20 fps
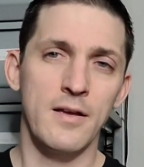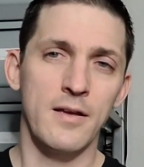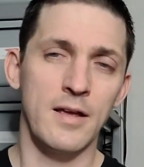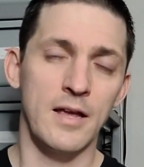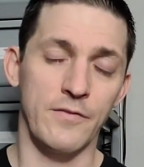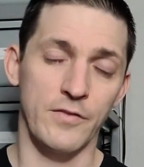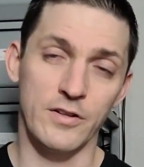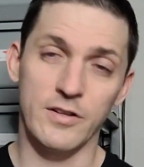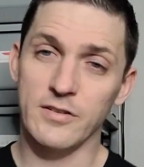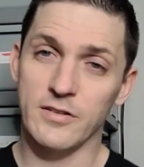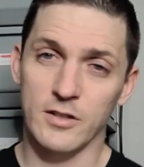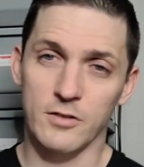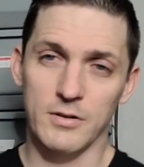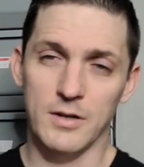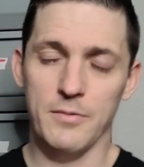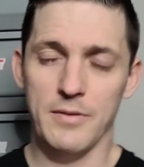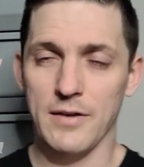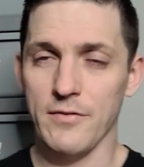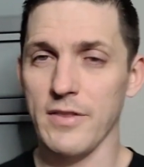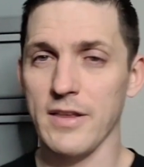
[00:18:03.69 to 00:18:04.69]
If you disagree
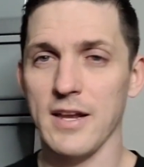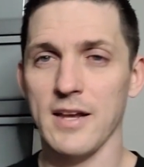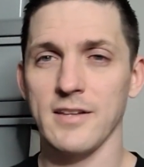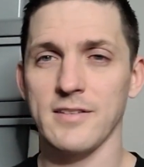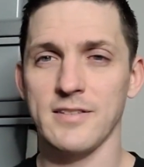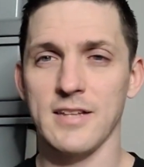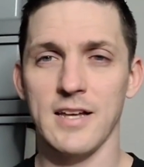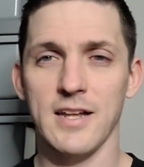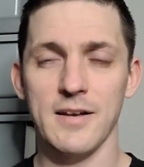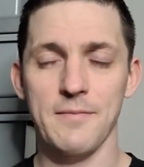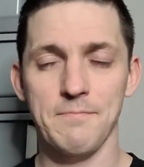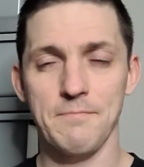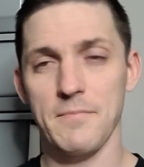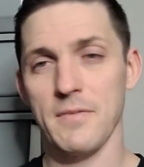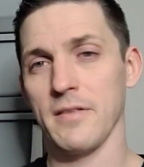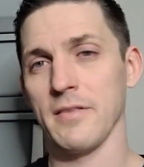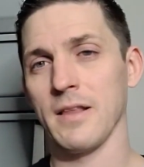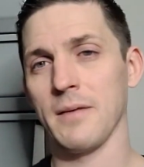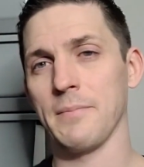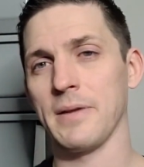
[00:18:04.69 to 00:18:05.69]
with everything I said,
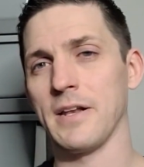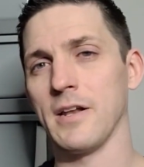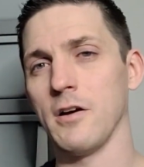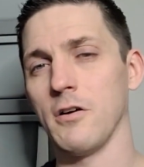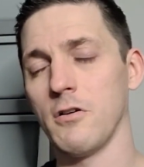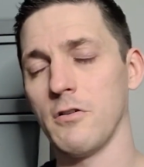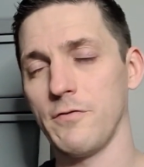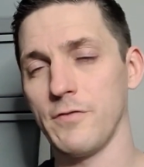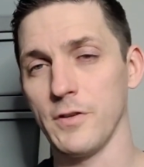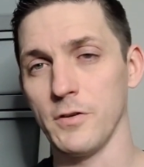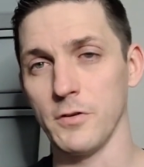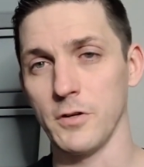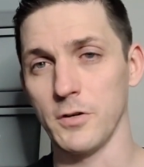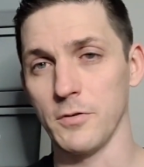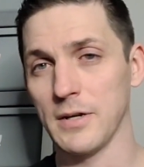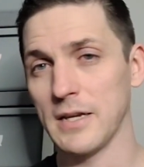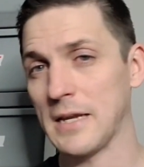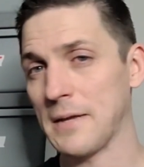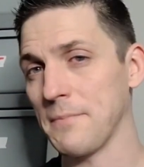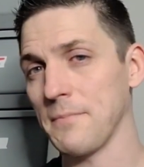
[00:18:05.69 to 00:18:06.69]
let me know. If you
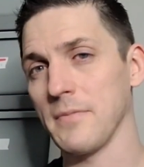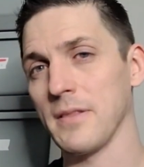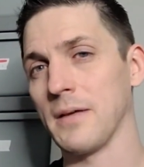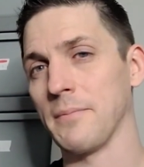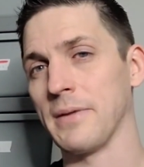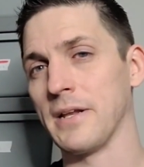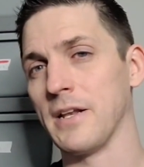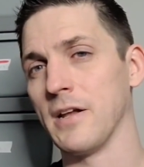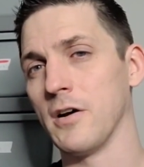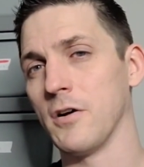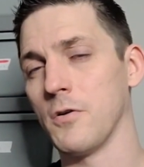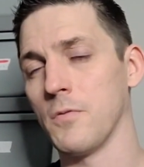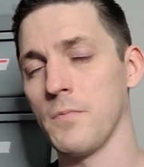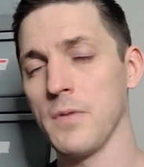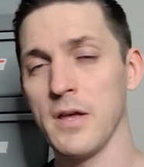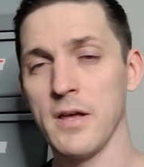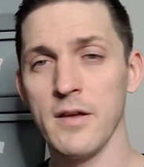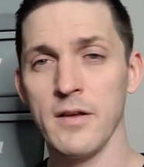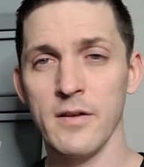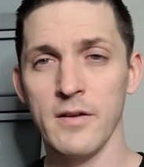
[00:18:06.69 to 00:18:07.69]
agree, let me know.
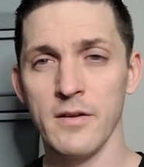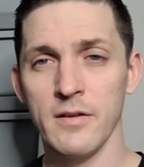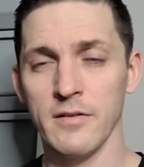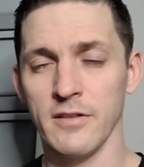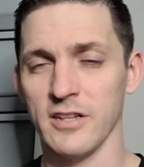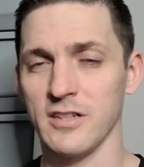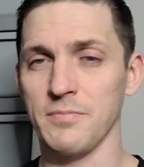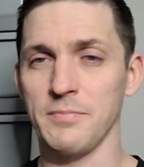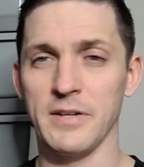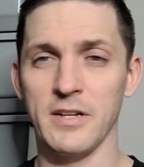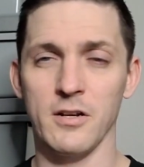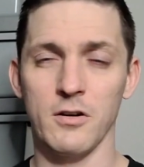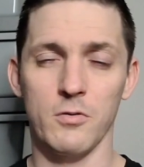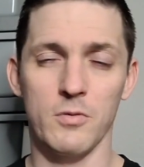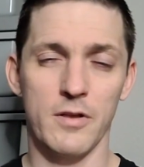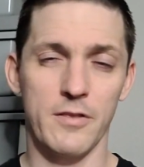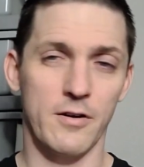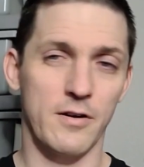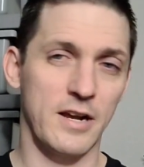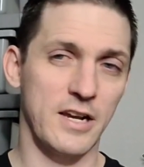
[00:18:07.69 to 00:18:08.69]
Lets me know
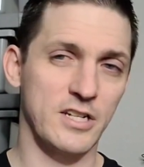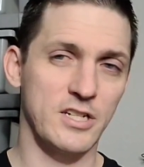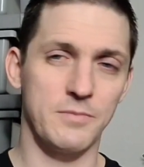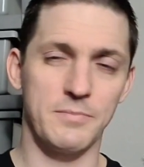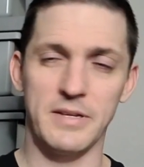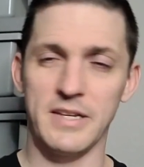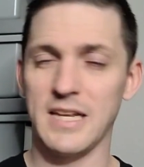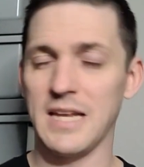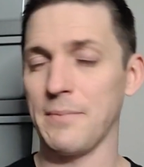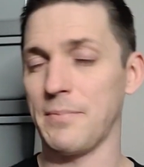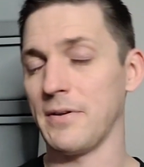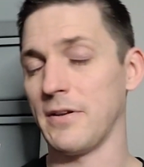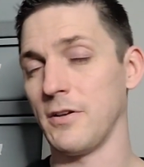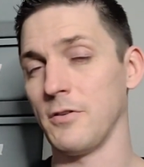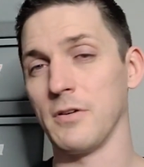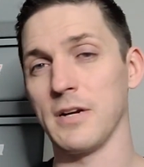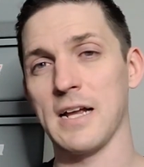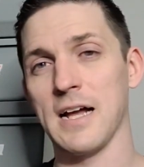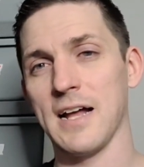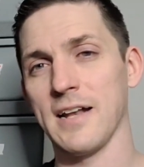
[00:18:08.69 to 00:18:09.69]
whether I should be keeping
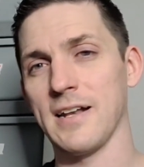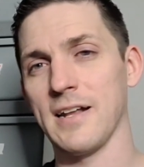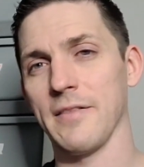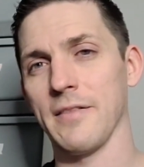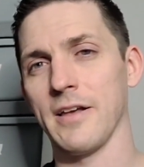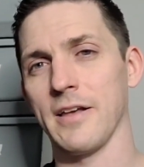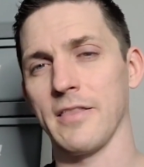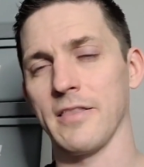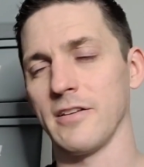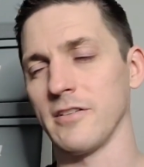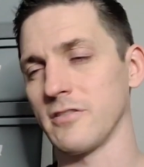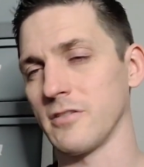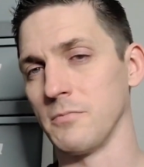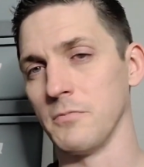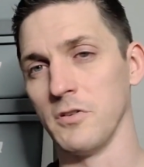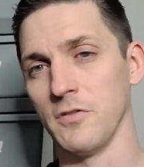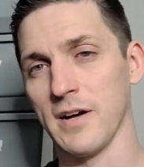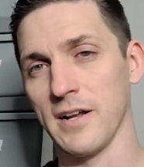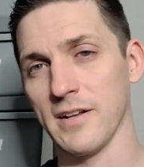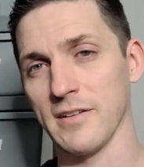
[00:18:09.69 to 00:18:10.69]
doing content like this and
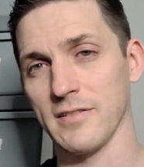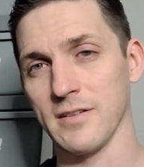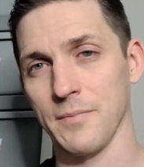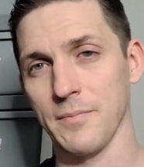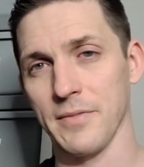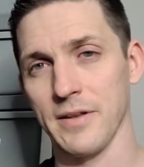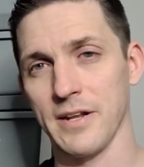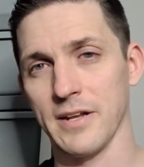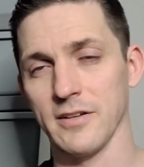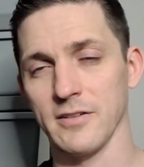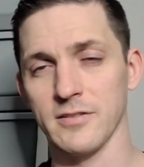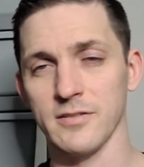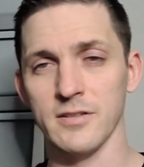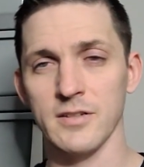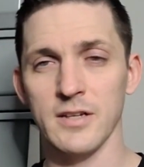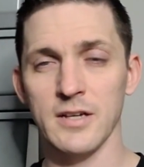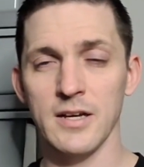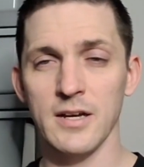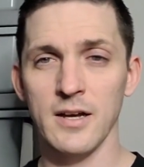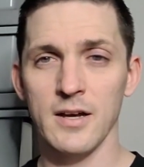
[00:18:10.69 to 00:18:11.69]
move on to something else.
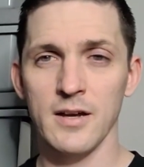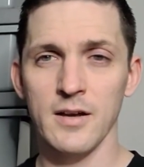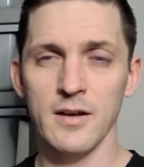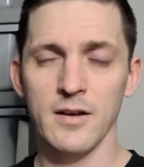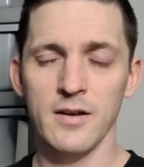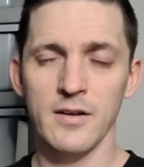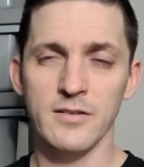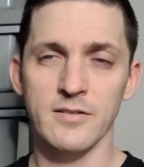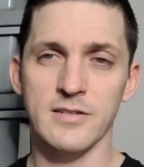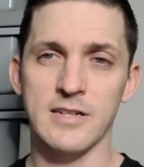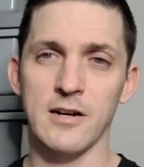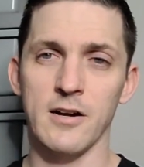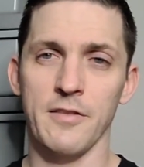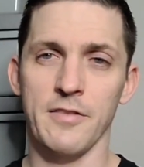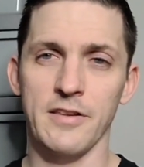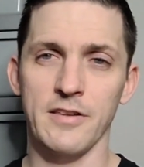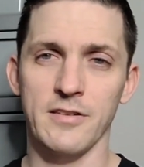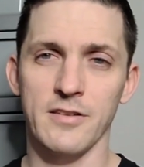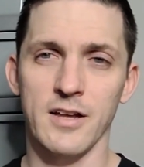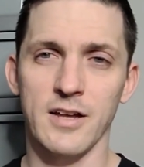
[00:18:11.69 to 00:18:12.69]
Staring at
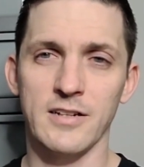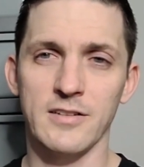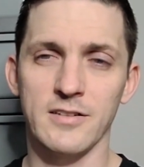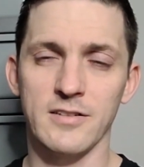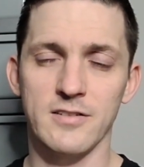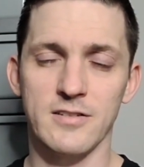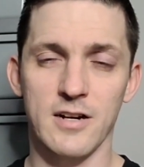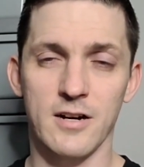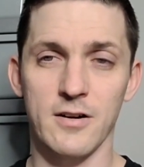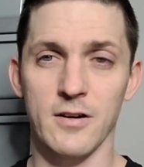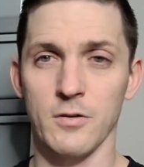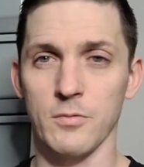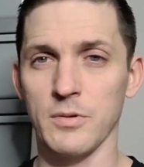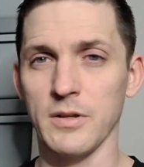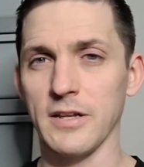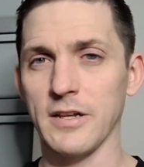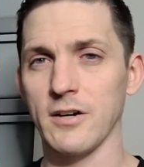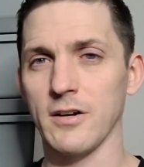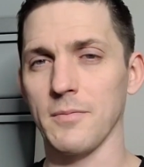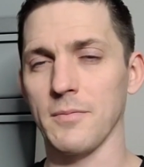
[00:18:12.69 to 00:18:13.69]
these lights is starting to
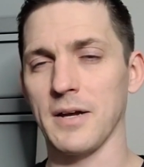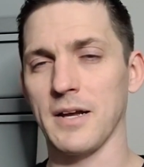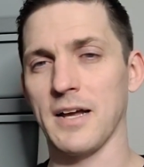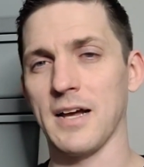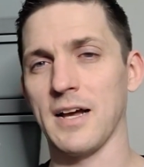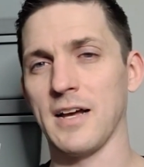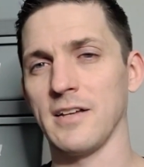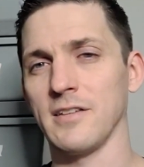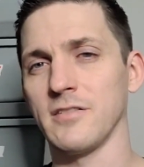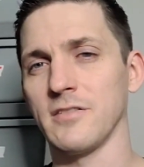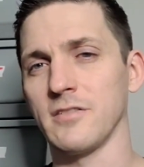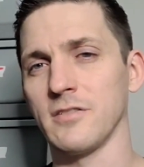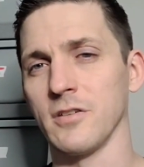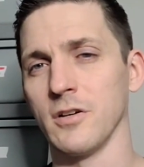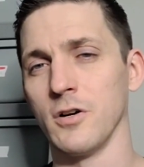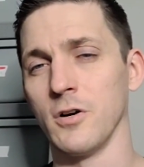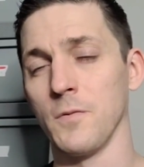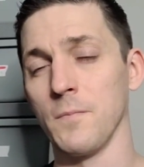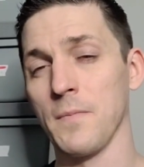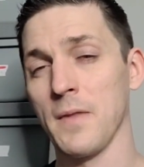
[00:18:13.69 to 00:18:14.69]
really hurt my eyes,
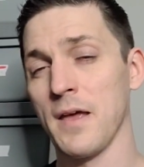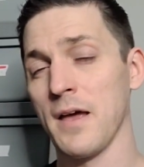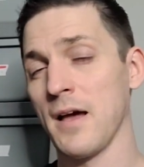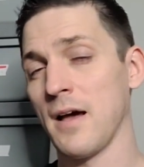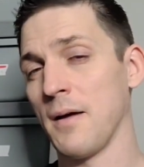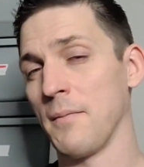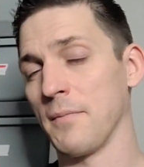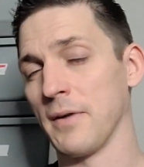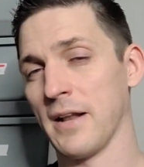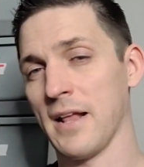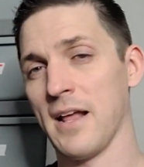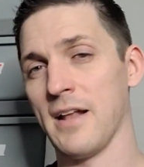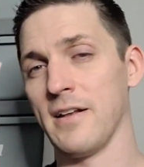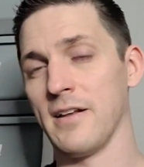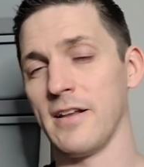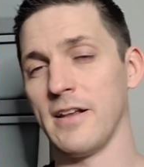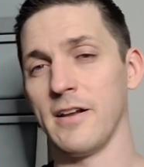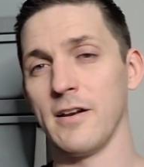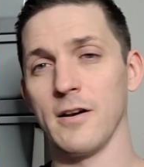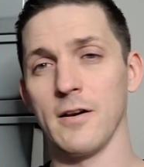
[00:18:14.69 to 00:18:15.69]
so I'm going to end it
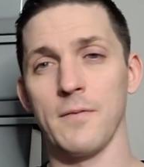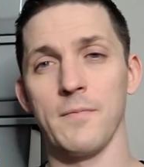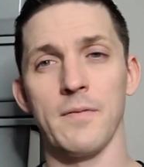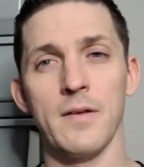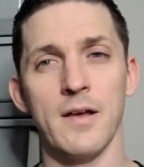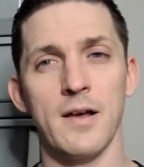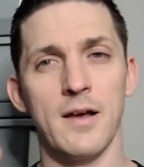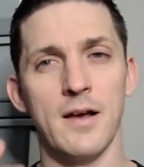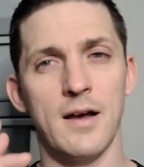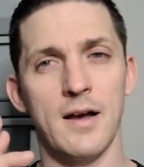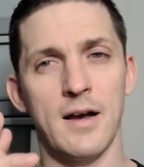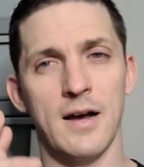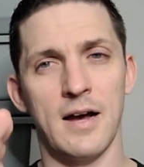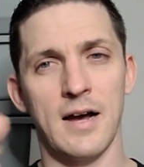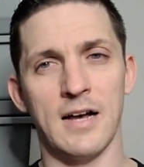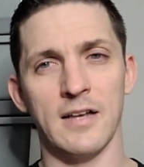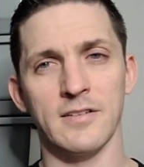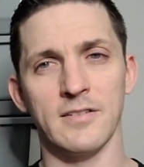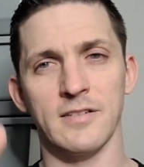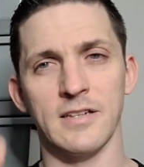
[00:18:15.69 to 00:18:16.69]
here.
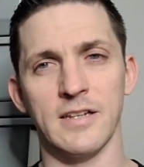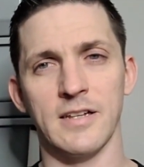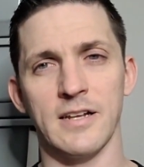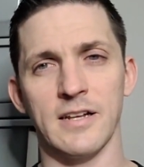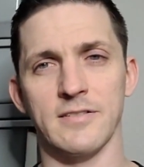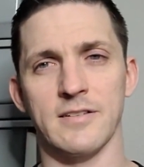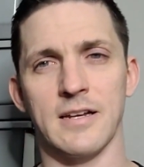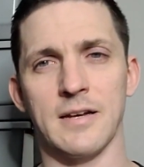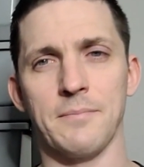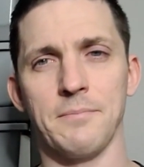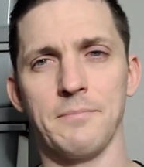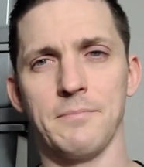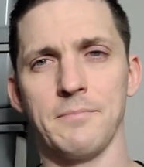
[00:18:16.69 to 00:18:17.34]
I'll see you next time.